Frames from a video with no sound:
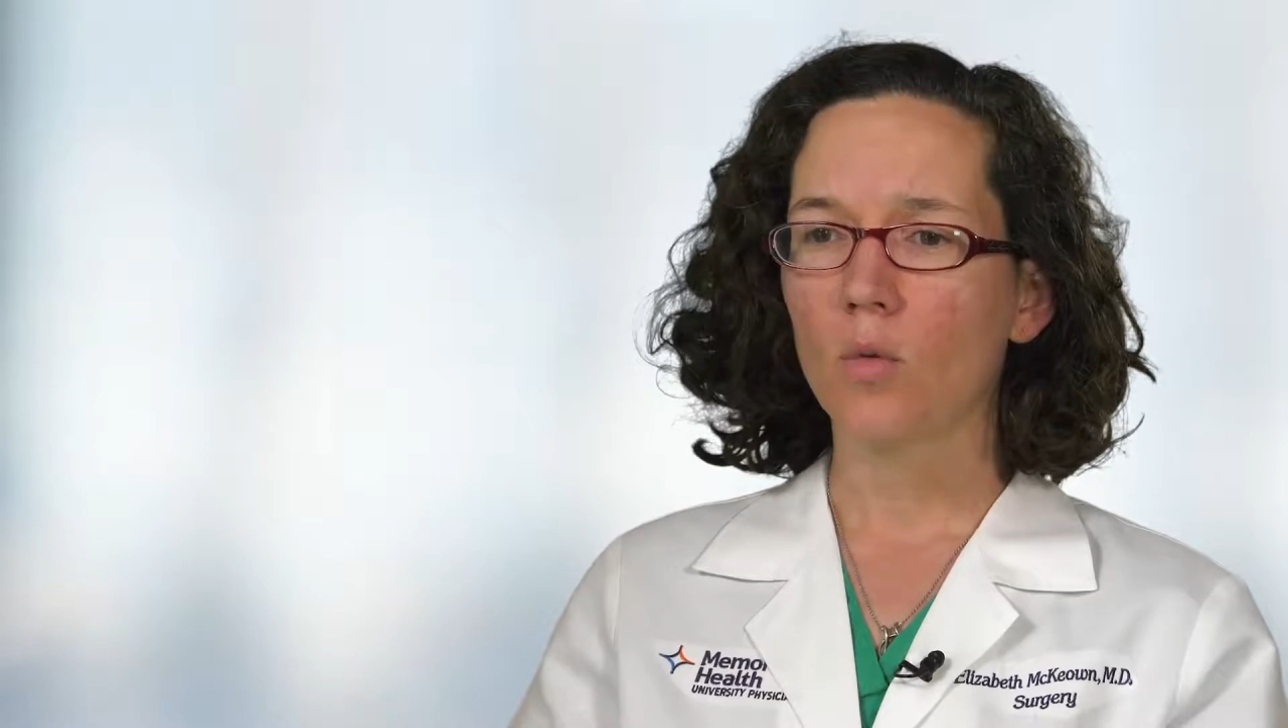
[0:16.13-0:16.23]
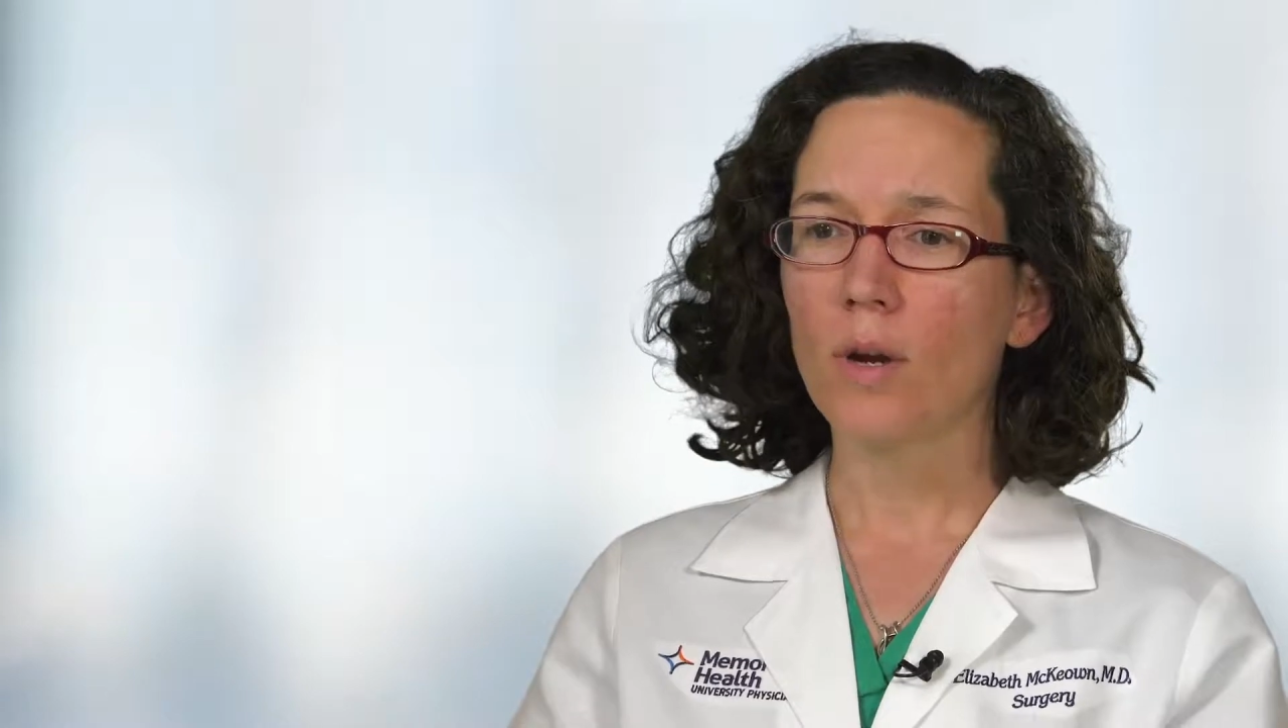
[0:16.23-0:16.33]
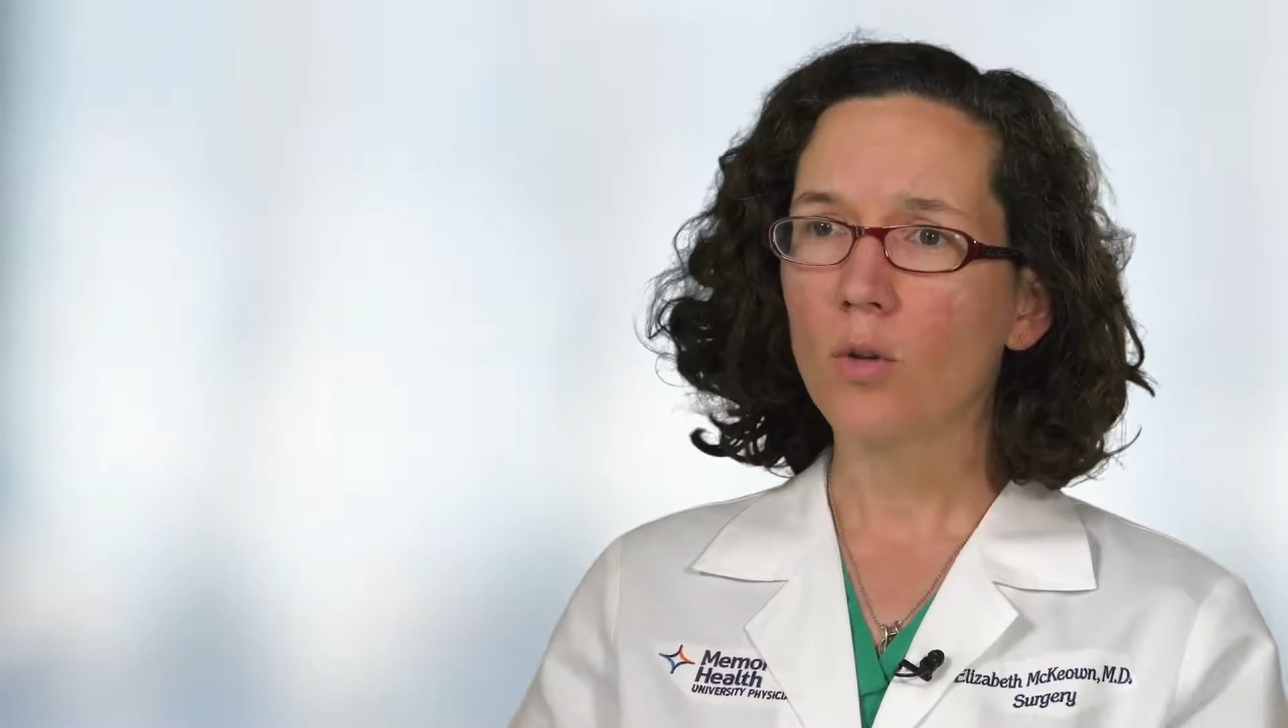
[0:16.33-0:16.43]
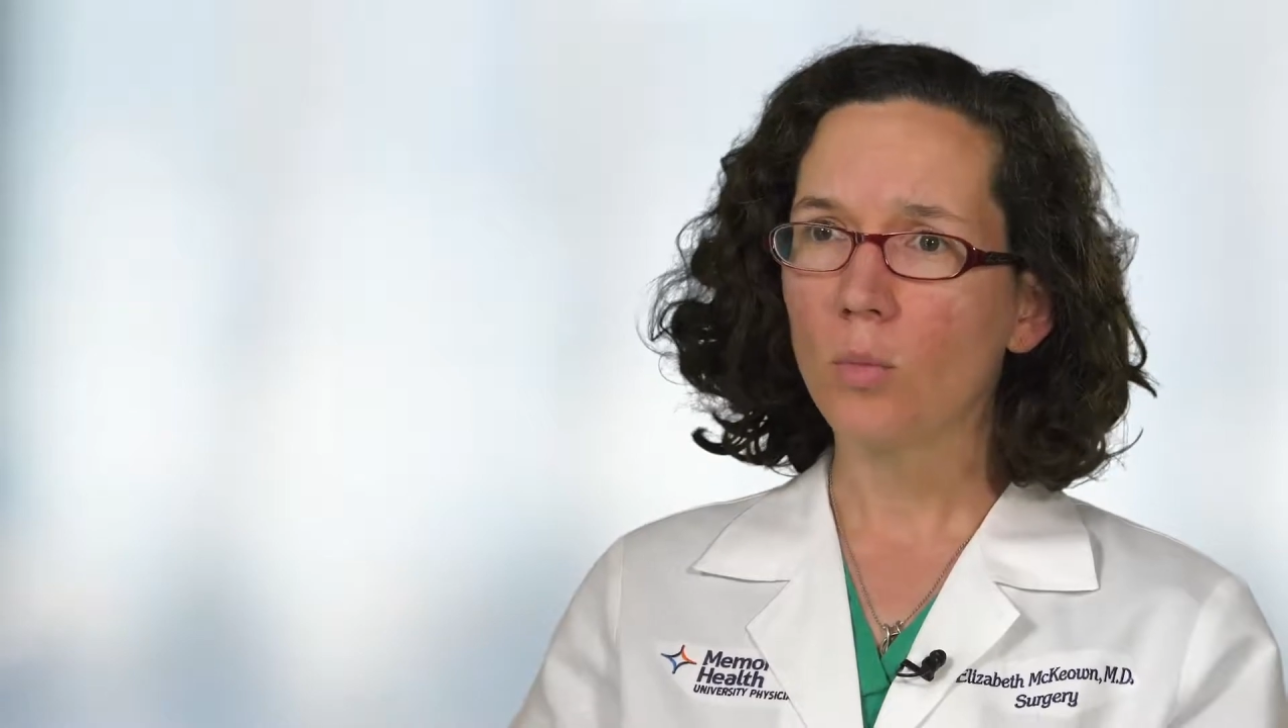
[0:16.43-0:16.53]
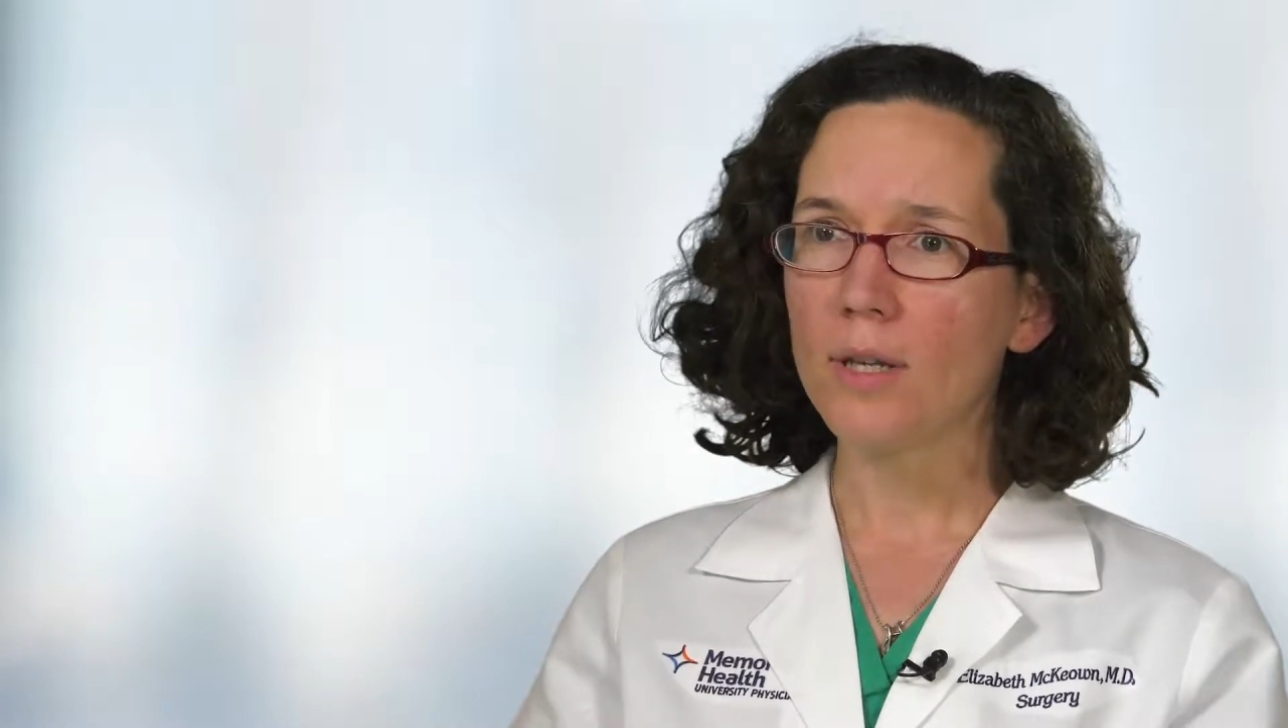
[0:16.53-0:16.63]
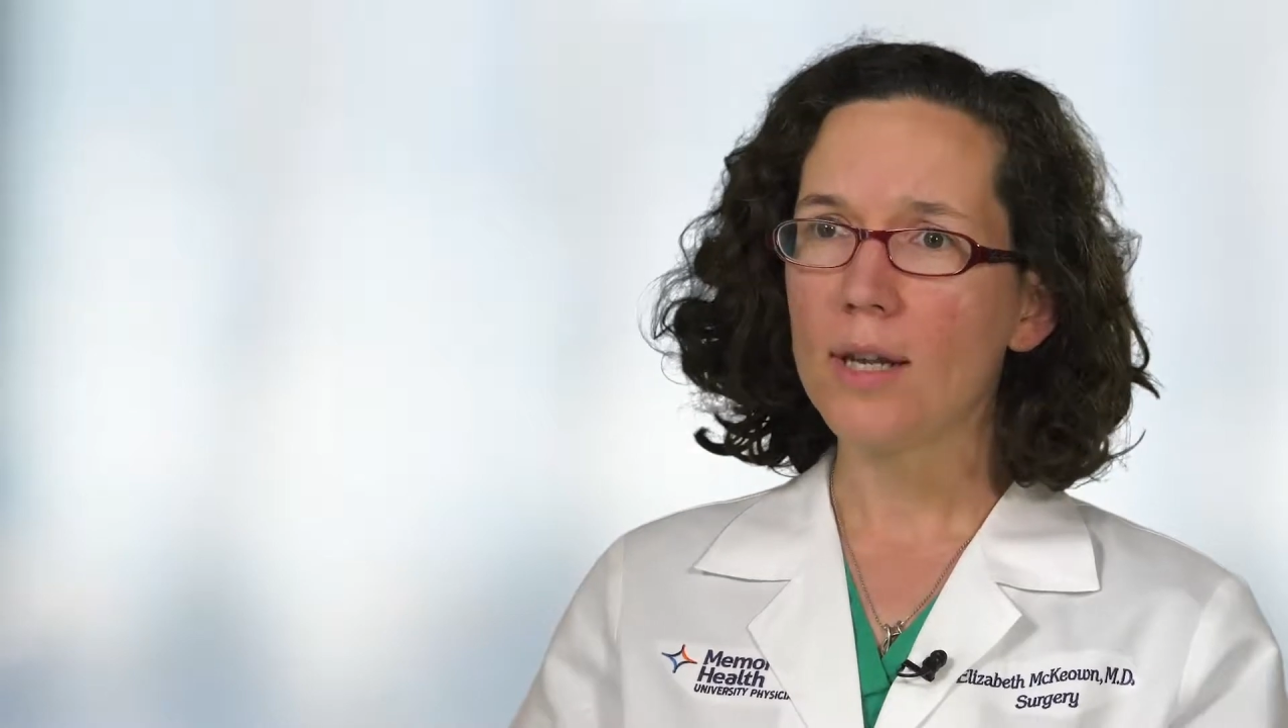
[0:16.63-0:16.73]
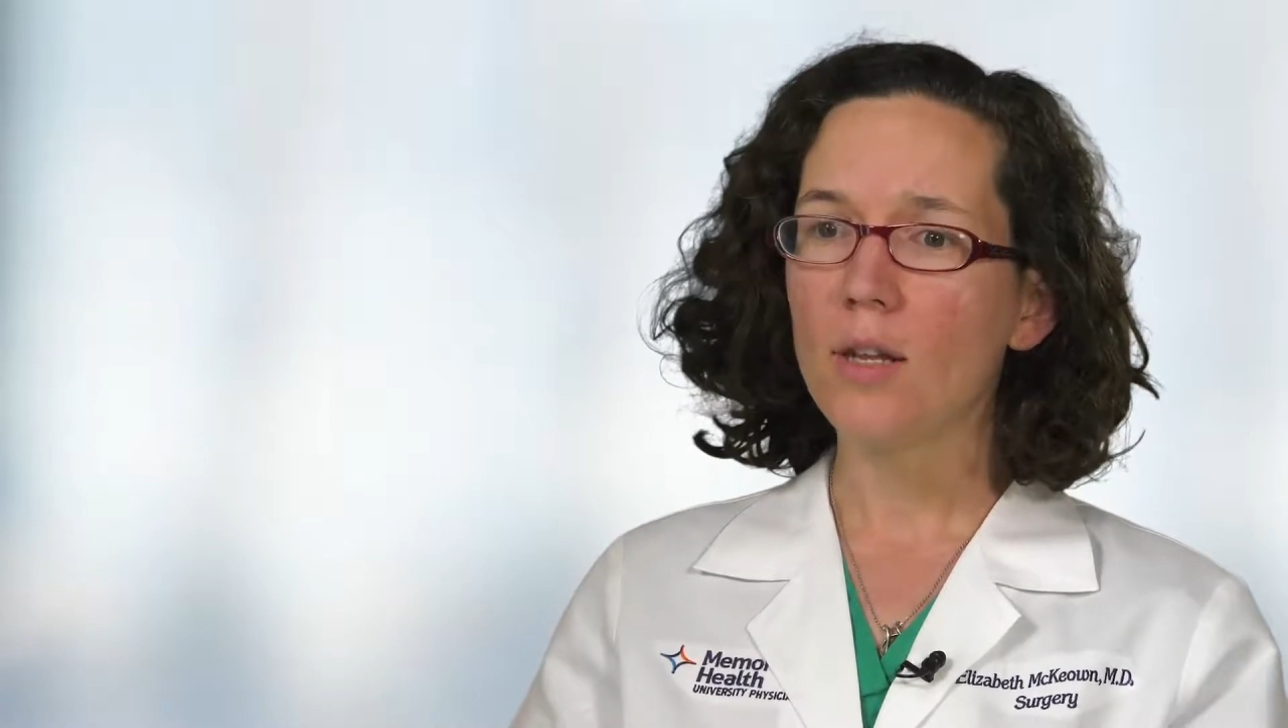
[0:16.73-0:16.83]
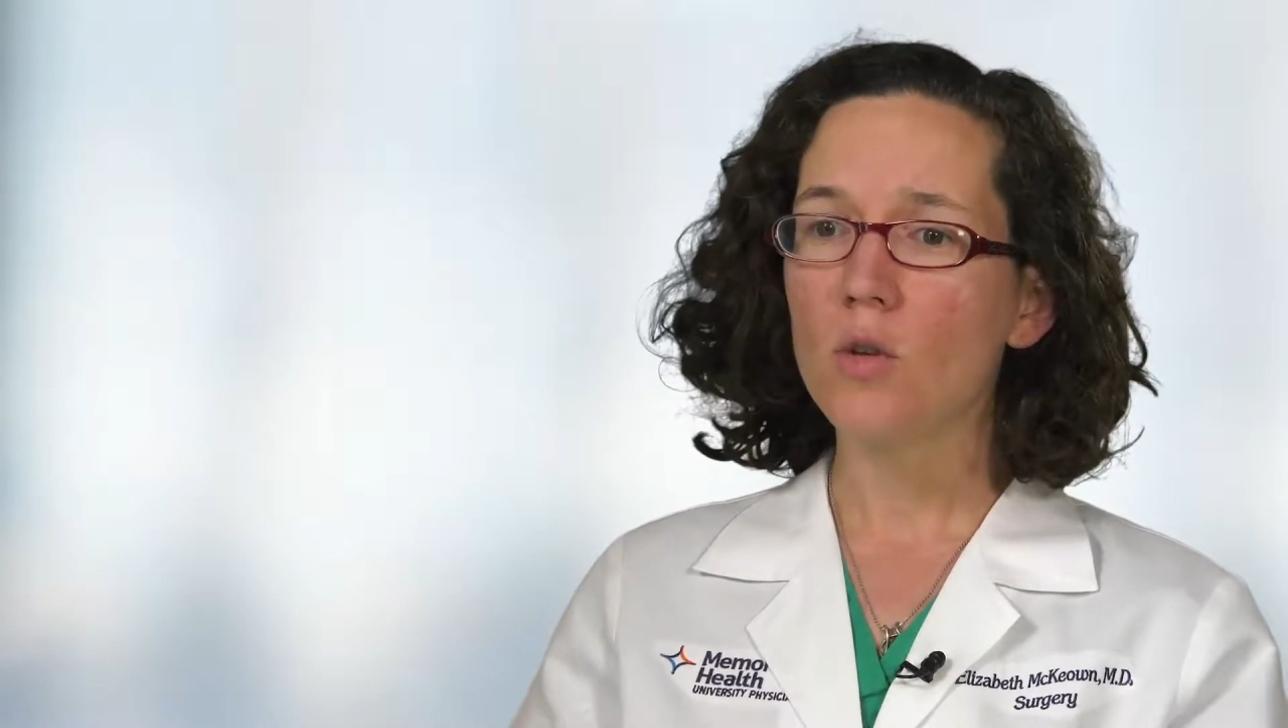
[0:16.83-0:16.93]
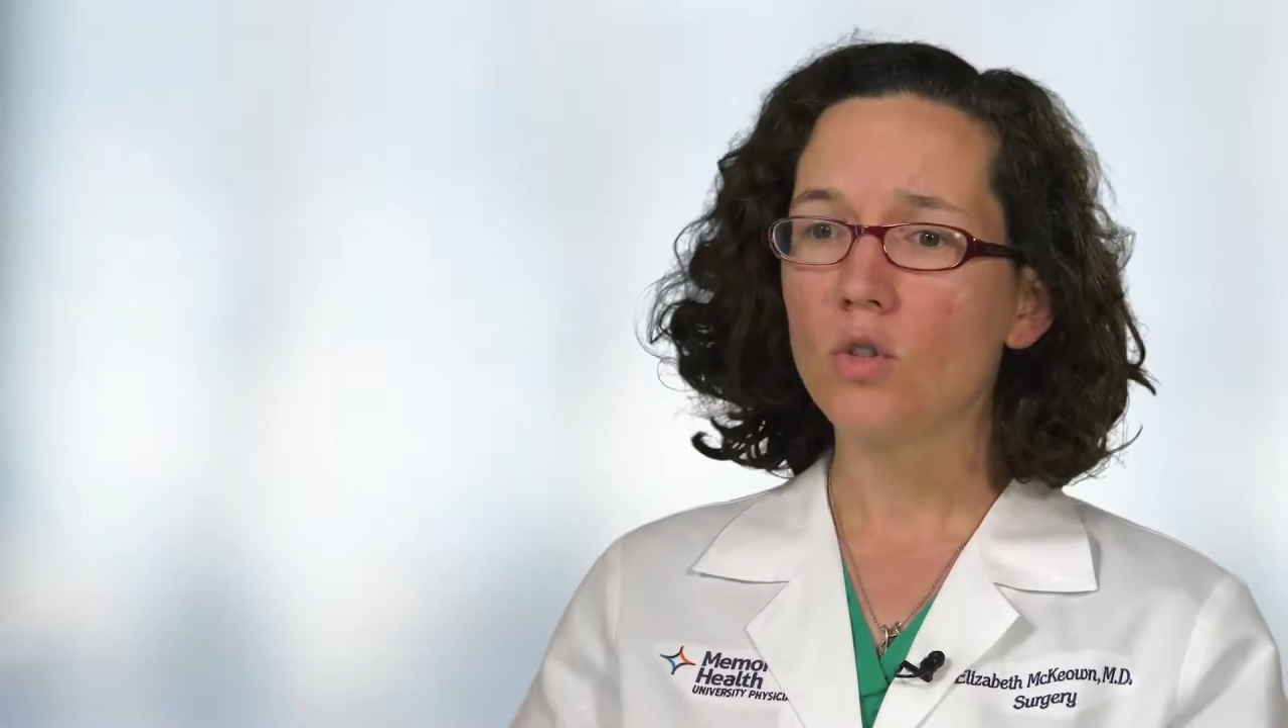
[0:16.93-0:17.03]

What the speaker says: Rectal bleeding,